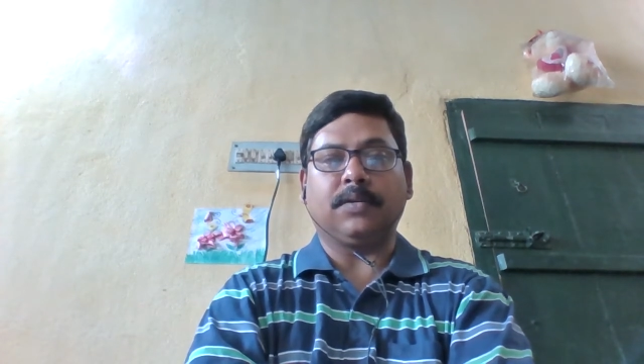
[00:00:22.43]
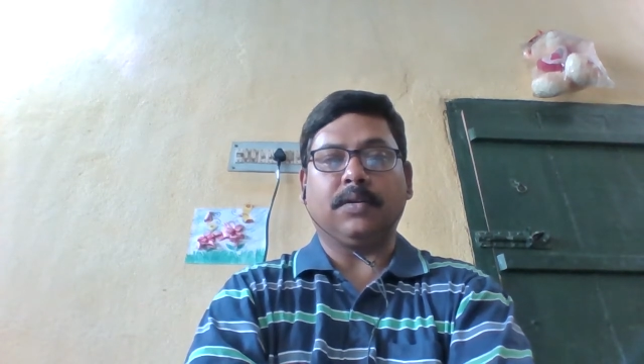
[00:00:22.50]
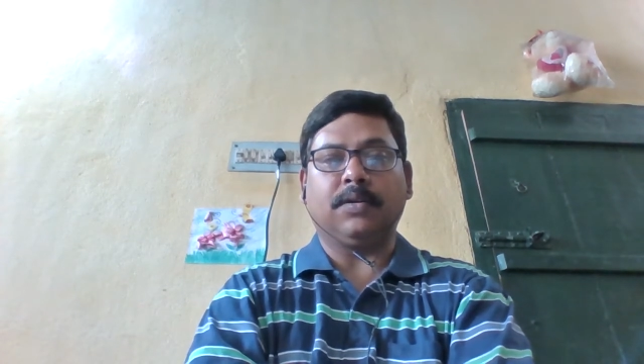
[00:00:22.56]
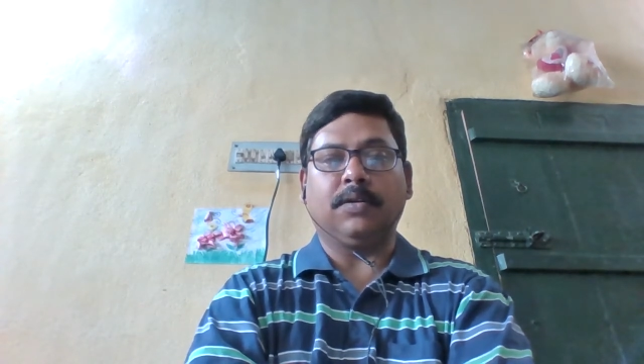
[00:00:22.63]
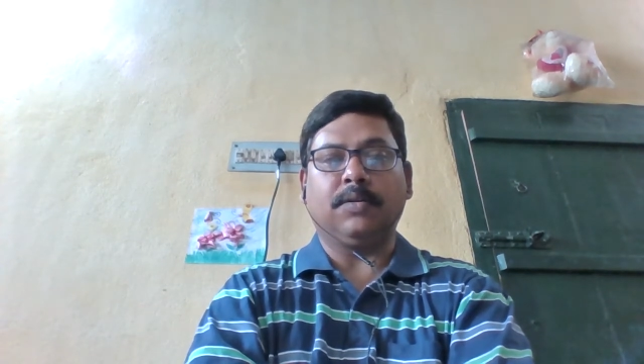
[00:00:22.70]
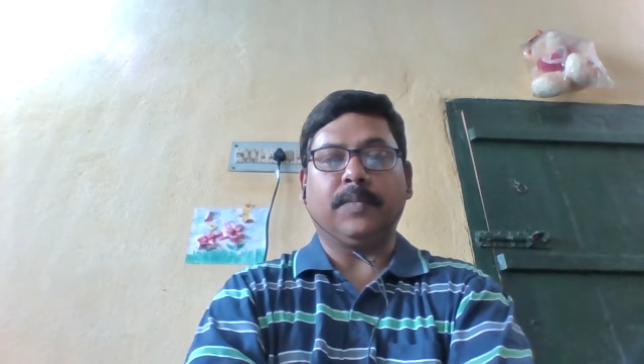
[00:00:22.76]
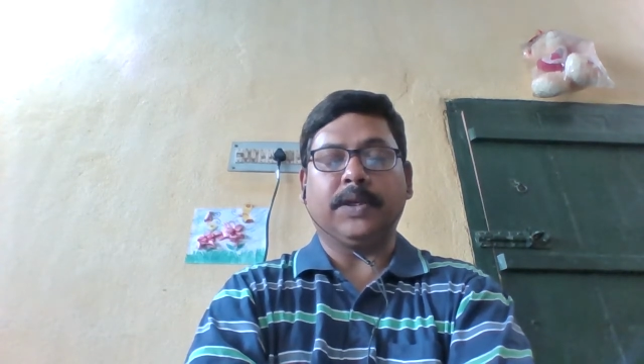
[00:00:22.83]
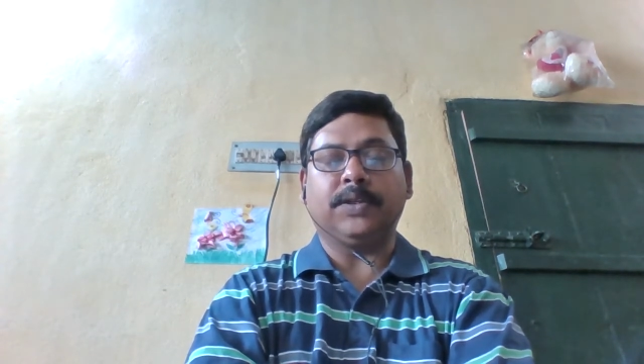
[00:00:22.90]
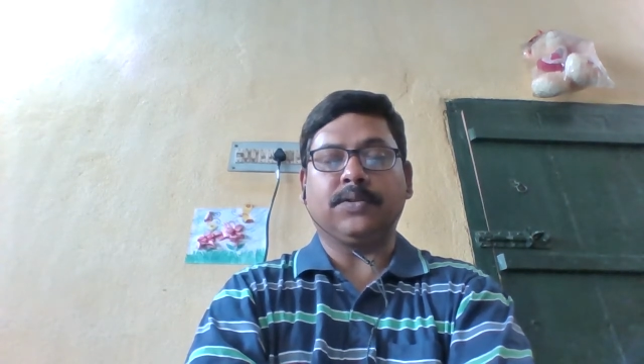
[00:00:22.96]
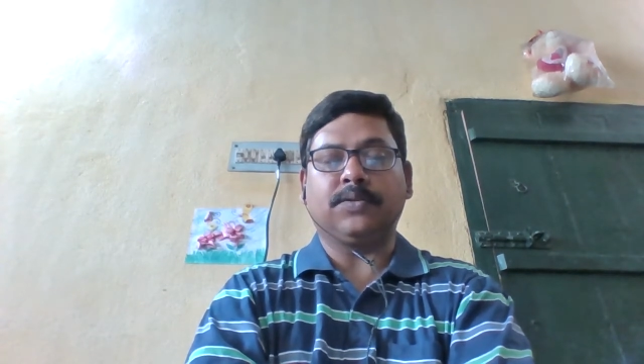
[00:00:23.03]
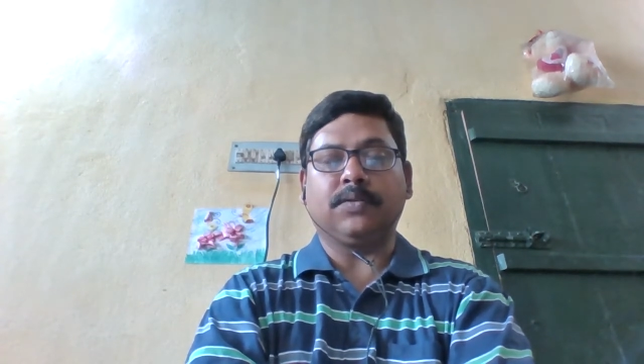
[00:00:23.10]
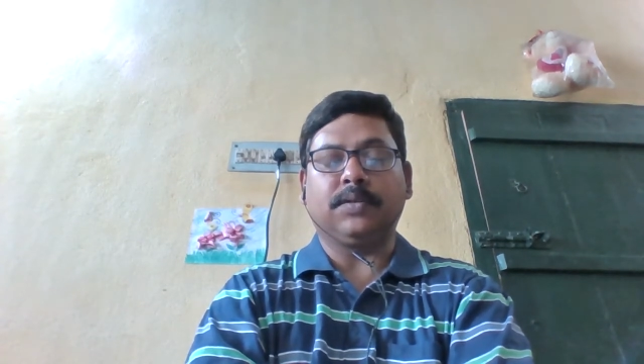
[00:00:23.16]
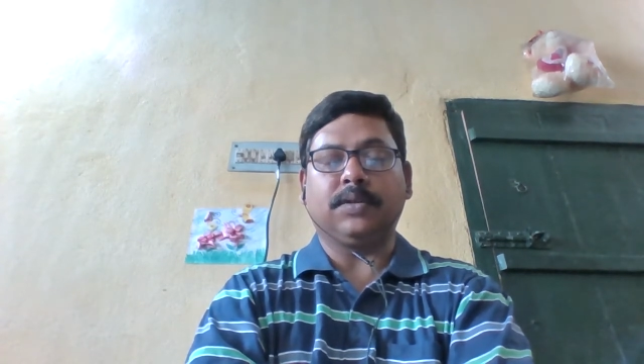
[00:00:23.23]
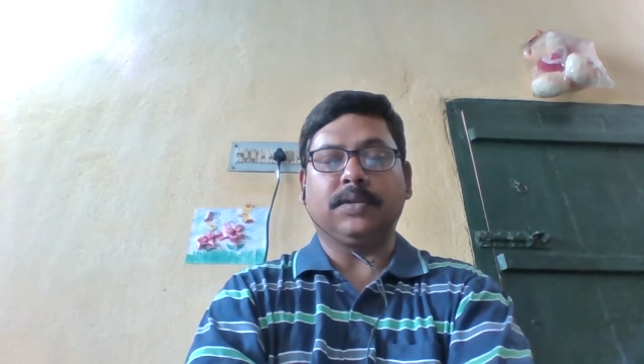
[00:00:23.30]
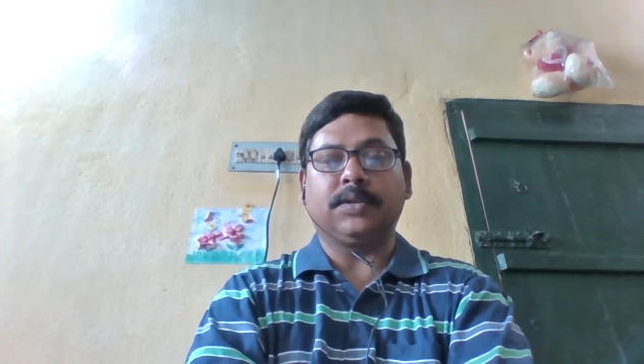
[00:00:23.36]
all my
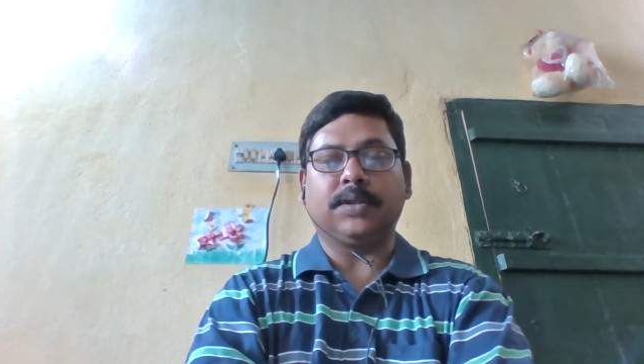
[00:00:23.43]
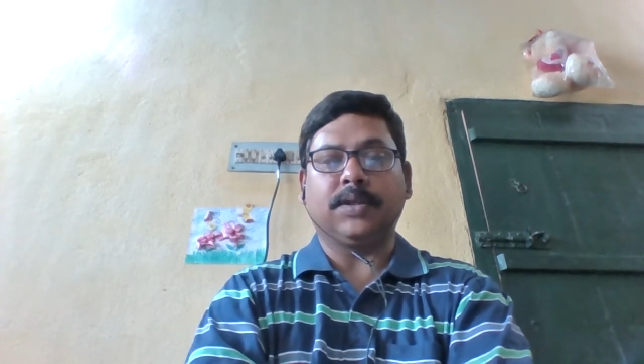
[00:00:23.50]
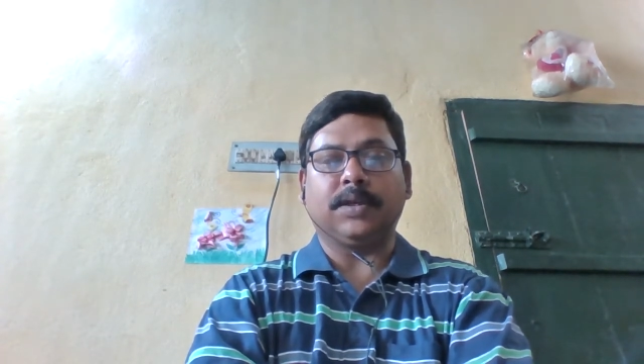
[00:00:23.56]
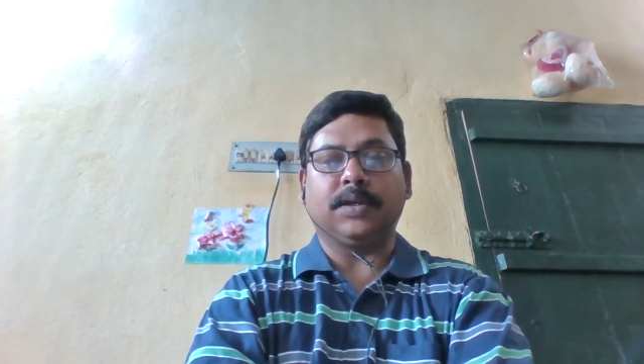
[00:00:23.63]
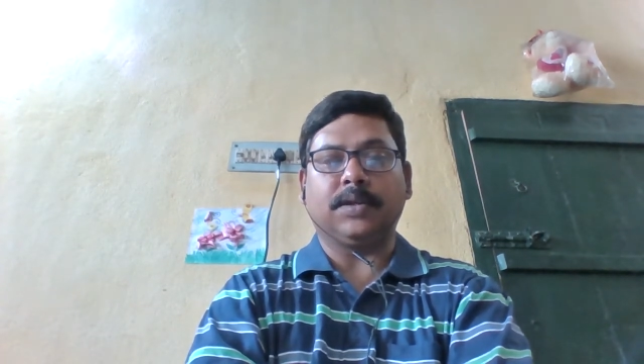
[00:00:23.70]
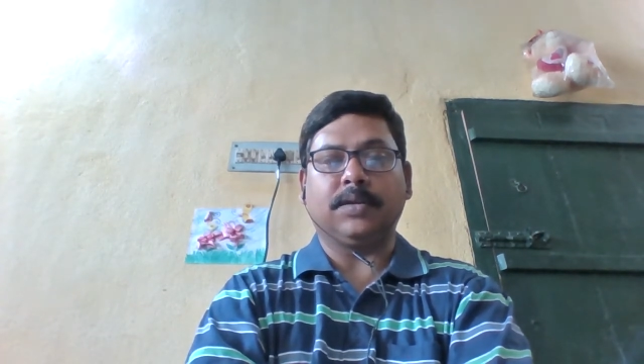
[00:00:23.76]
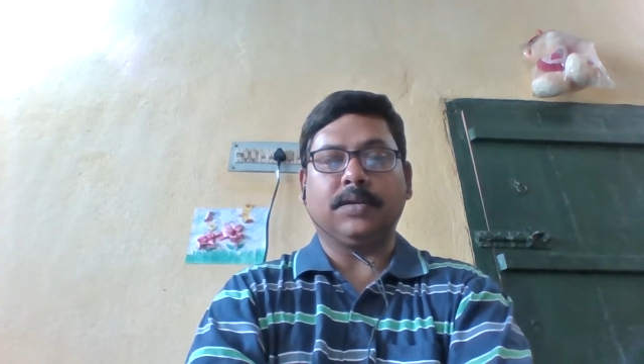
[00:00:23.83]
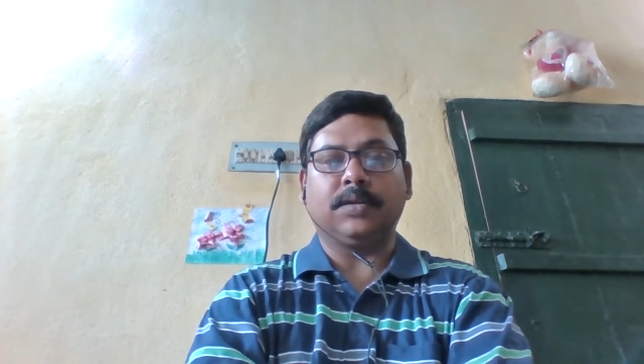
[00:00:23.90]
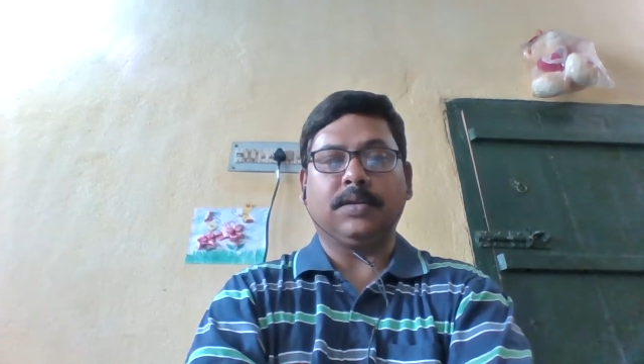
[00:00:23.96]
students are